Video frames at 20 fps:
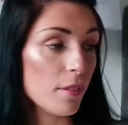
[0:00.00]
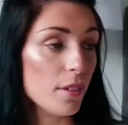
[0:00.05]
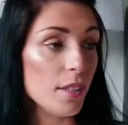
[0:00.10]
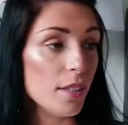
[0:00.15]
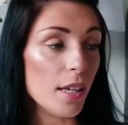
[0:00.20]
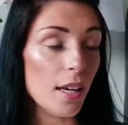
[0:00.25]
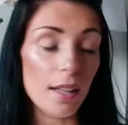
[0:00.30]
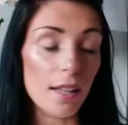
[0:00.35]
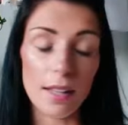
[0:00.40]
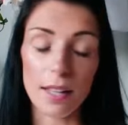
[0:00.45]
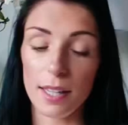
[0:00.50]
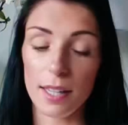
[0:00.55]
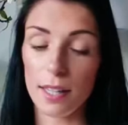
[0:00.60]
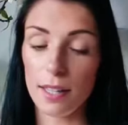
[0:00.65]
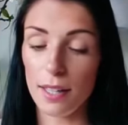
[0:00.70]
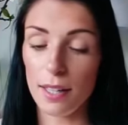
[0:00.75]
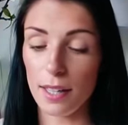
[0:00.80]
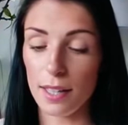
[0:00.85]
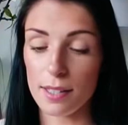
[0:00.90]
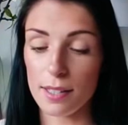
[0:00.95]
yeah,
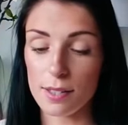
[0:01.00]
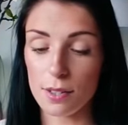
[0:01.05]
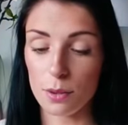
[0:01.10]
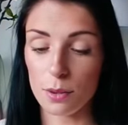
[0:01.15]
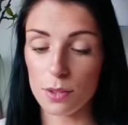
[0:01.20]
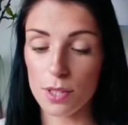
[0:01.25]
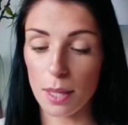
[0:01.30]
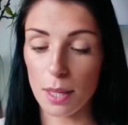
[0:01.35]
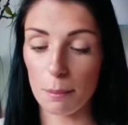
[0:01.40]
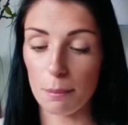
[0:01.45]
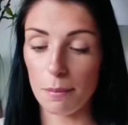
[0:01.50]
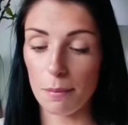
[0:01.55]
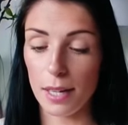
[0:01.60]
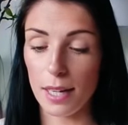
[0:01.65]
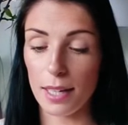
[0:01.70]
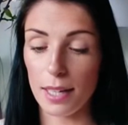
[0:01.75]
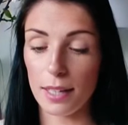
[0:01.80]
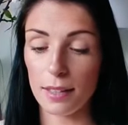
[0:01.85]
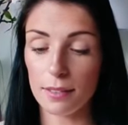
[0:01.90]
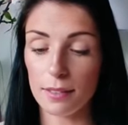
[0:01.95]
it is called 10
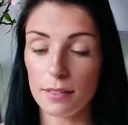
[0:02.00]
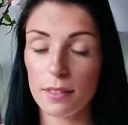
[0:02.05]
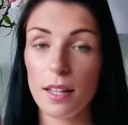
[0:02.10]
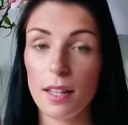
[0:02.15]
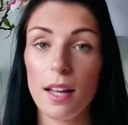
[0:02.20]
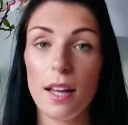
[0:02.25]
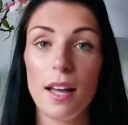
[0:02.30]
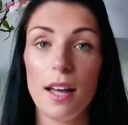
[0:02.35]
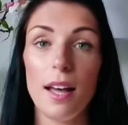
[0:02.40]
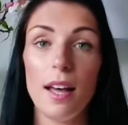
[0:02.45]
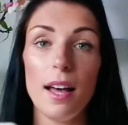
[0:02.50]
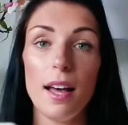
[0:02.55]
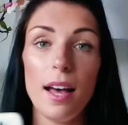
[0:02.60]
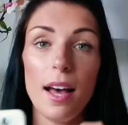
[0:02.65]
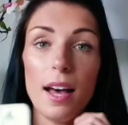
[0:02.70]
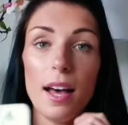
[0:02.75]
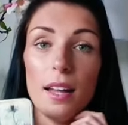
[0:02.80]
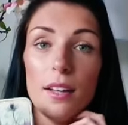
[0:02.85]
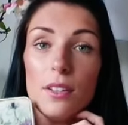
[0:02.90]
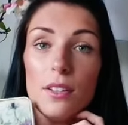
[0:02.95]
Billion,
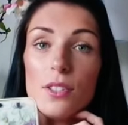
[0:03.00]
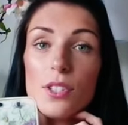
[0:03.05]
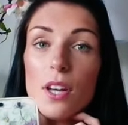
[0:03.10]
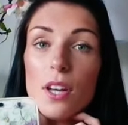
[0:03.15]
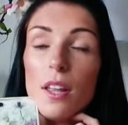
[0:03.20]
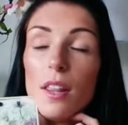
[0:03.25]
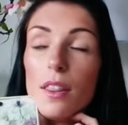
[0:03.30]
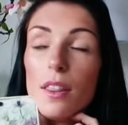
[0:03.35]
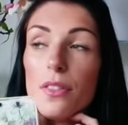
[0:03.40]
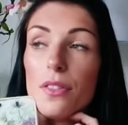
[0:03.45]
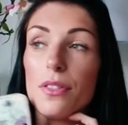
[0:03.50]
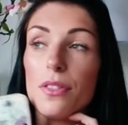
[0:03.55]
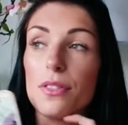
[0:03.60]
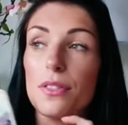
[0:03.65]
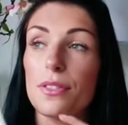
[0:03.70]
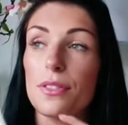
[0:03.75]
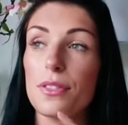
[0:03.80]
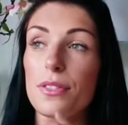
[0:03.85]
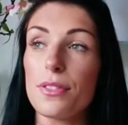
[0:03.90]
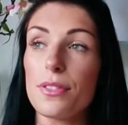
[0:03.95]
and
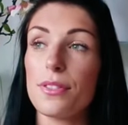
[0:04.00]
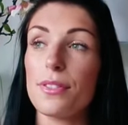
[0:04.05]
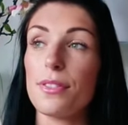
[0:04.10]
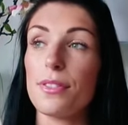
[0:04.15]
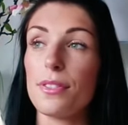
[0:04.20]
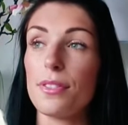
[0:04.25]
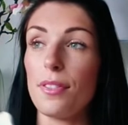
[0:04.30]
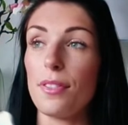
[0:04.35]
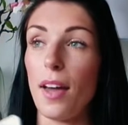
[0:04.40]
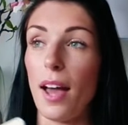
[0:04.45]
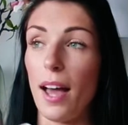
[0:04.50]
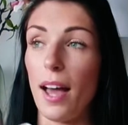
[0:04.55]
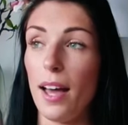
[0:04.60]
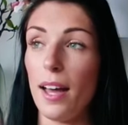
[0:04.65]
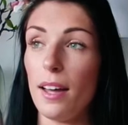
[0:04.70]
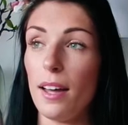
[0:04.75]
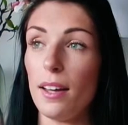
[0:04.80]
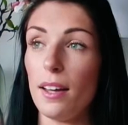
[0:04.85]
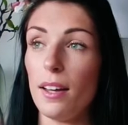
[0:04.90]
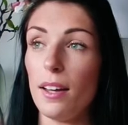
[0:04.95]

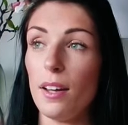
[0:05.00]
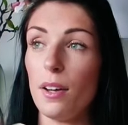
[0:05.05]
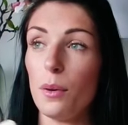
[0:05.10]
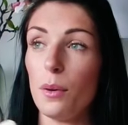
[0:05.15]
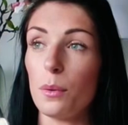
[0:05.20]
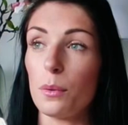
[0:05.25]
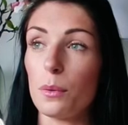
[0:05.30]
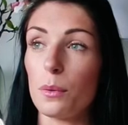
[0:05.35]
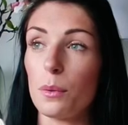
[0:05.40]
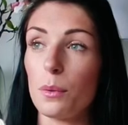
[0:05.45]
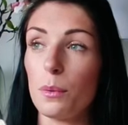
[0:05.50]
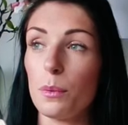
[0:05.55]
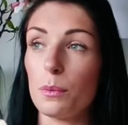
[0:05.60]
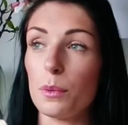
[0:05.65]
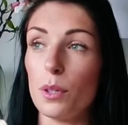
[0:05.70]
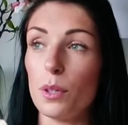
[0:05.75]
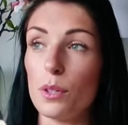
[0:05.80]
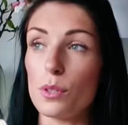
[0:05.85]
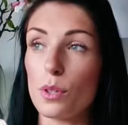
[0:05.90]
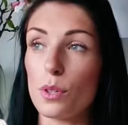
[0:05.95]
that
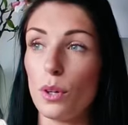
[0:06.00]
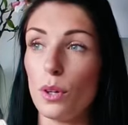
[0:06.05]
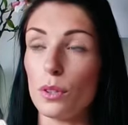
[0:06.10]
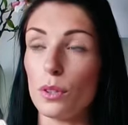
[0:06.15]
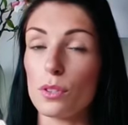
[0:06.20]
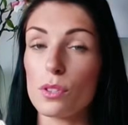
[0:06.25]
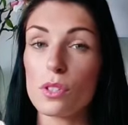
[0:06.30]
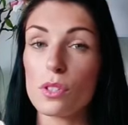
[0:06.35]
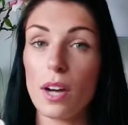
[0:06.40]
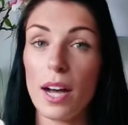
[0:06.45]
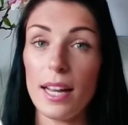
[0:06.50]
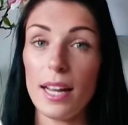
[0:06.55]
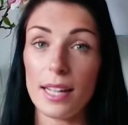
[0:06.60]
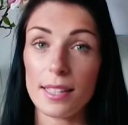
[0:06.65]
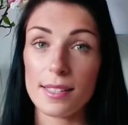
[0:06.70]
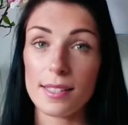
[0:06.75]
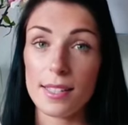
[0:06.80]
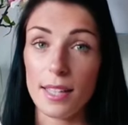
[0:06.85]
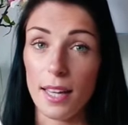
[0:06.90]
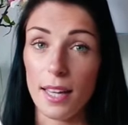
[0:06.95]
was on Sky
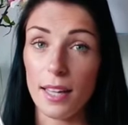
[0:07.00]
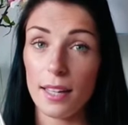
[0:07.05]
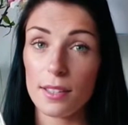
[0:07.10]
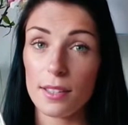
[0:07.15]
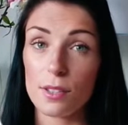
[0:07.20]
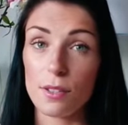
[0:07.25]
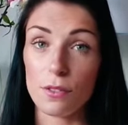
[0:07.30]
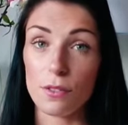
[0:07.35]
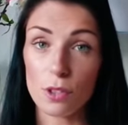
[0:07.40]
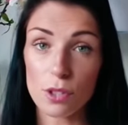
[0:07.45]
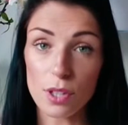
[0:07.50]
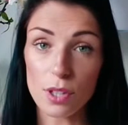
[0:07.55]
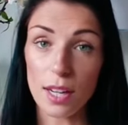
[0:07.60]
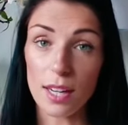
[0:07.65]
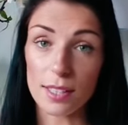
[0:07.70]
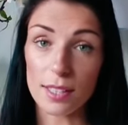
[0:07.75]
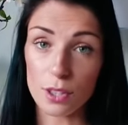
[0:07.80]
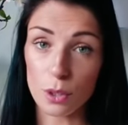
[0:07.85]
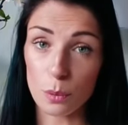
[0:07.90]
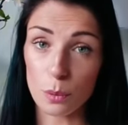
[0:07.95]
Atlantic. So if you've got Sky
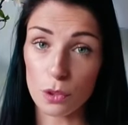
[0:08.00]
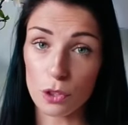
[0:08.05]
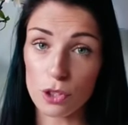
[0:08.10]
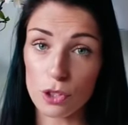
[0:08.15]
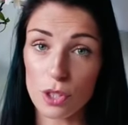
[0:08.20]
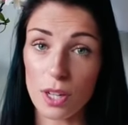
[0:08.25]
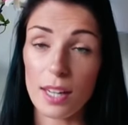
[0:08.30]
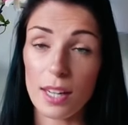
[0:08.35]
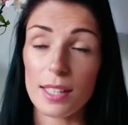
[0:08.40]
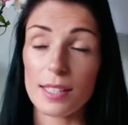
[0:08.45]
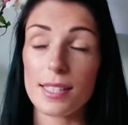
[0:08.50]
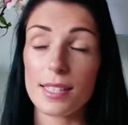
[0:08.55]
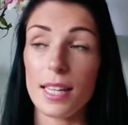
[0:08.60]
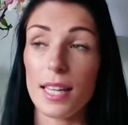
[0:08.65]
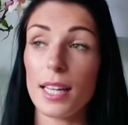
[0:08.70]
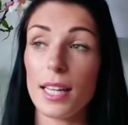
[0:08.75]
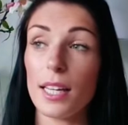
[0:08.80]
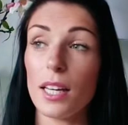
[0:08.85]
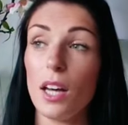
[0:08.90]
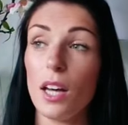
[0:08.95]
Atlantic, you watch it on Sky
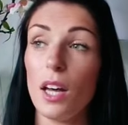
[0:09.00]
Atlantic,